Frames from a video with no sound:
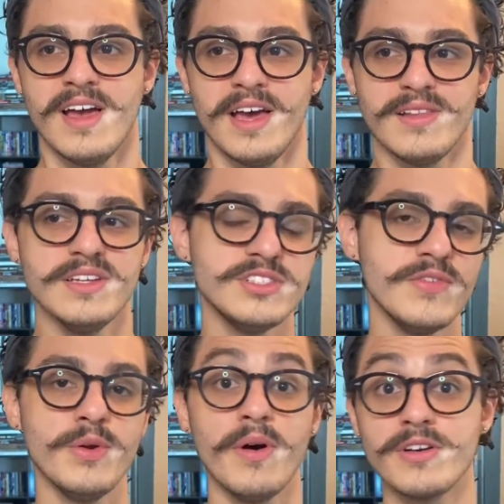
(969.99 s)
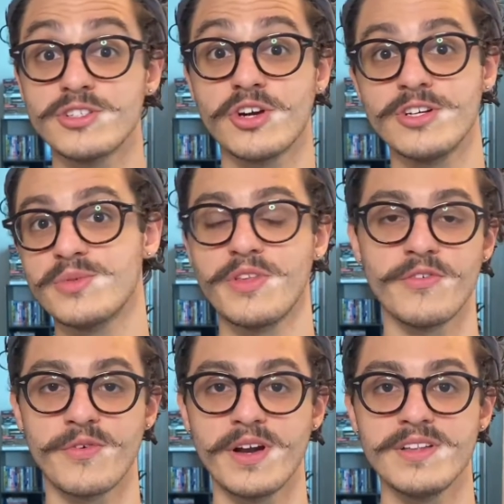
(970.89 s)
At least if you undercharge with your
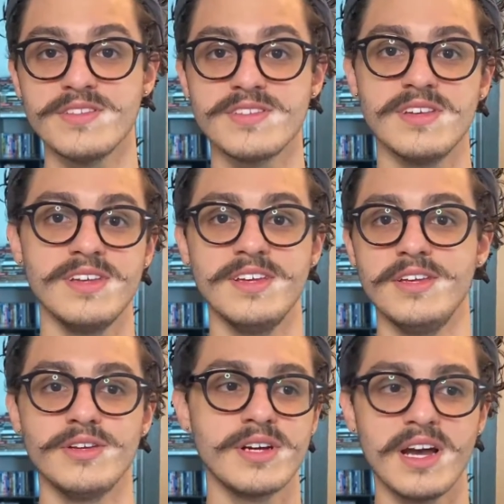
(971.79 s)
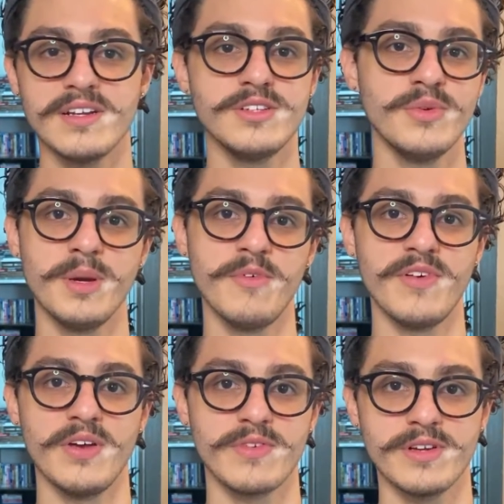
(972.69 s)
friends, you're kind of doing them a favor.